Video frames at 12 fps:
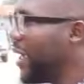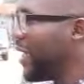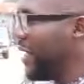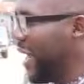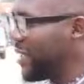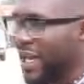
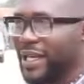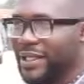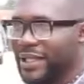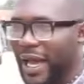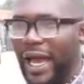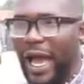They are saying
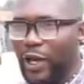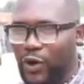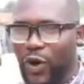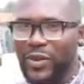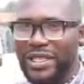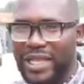that
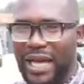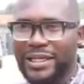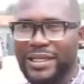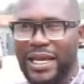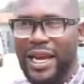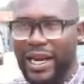Adiomi
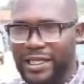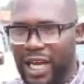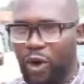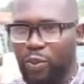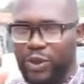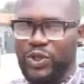stands the greater
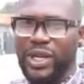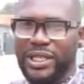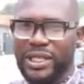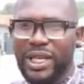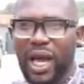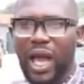
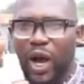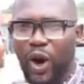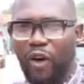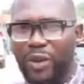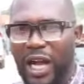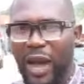opportunity
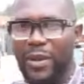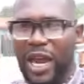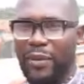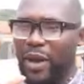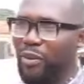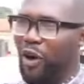of becoming
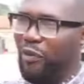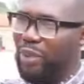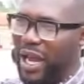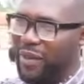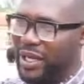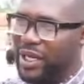a member of
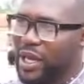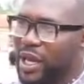parliament.